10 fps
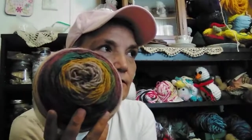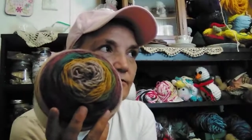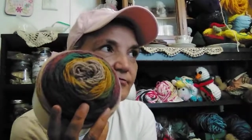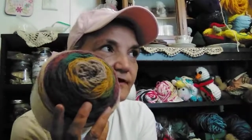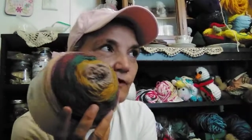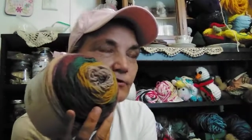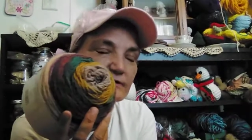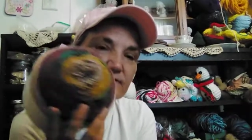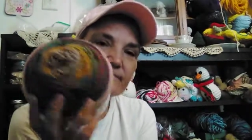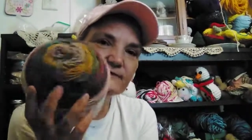three
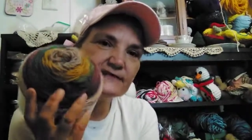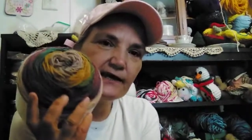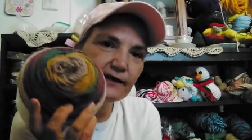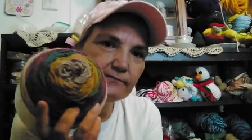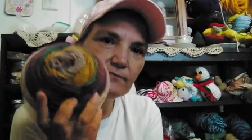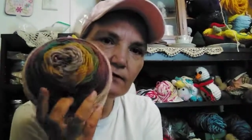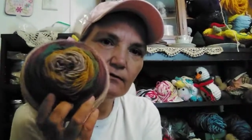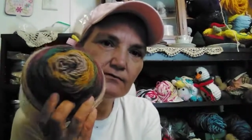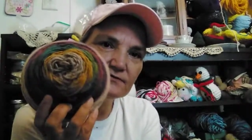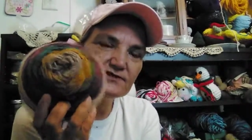quarters of a skein.
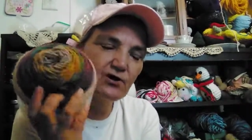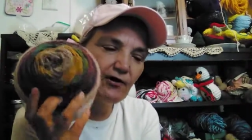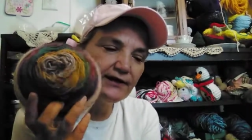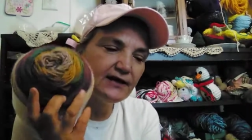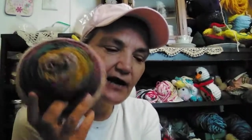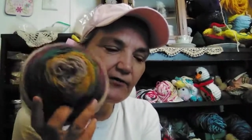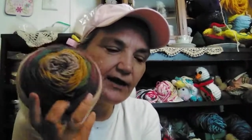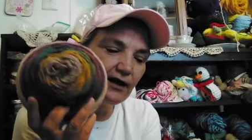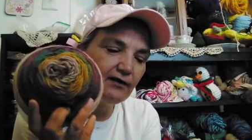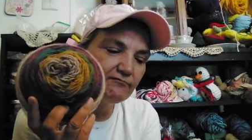So I now
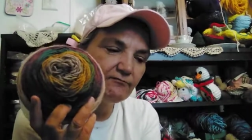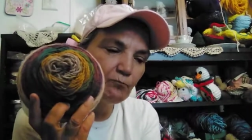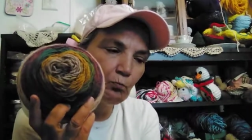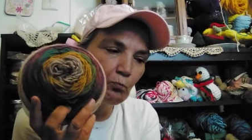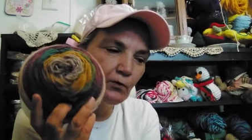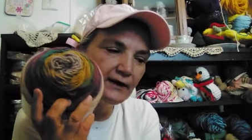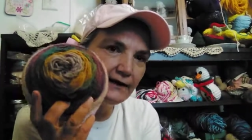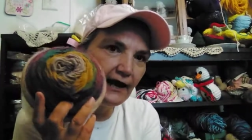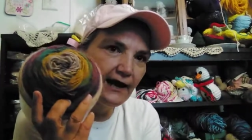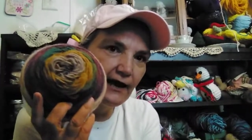have one
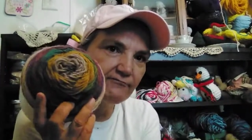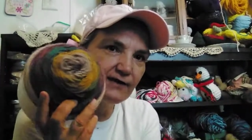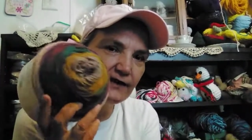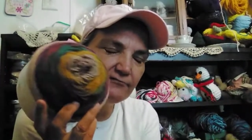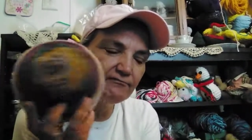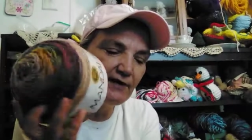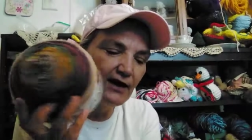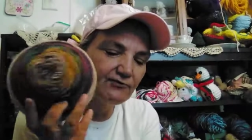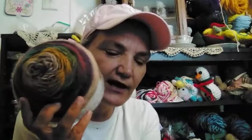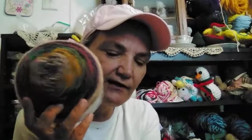and a half. And I
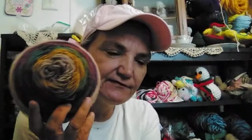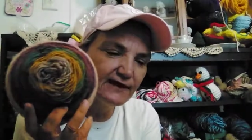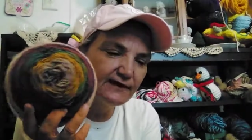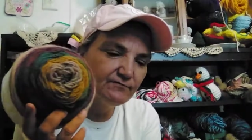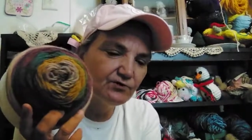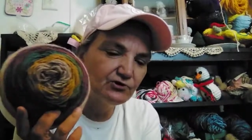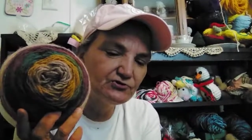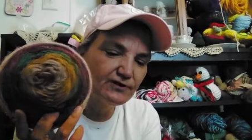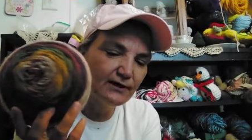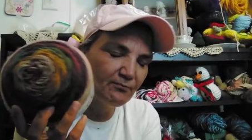found out that if you're
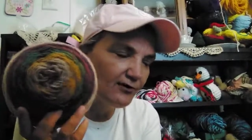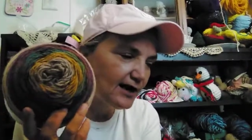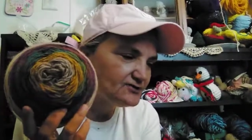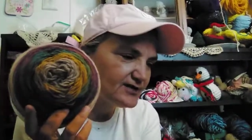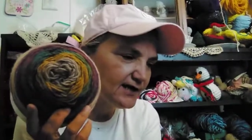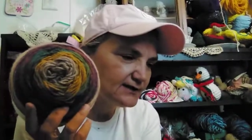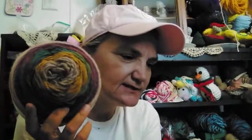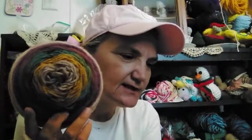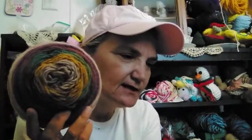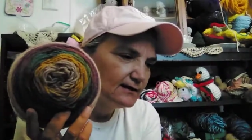doing a
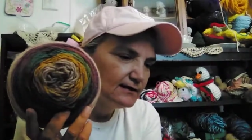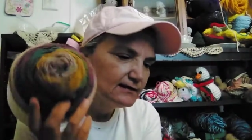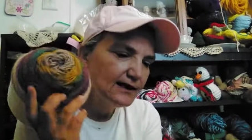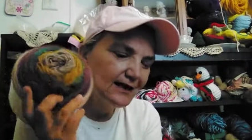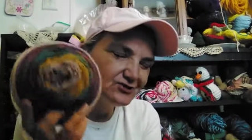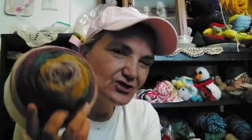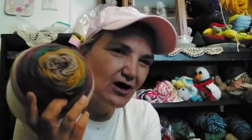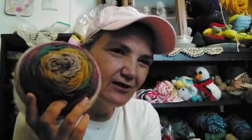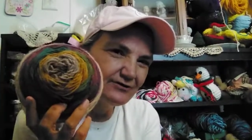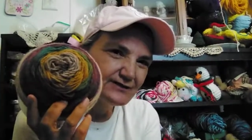project like a
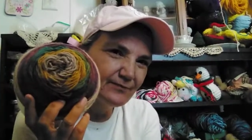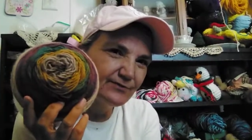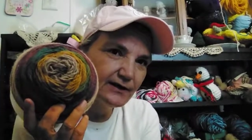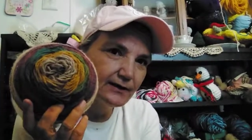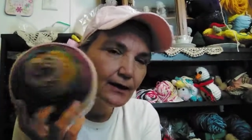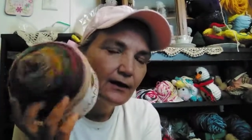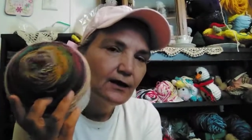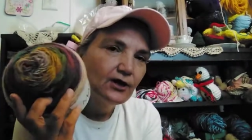shawl or something,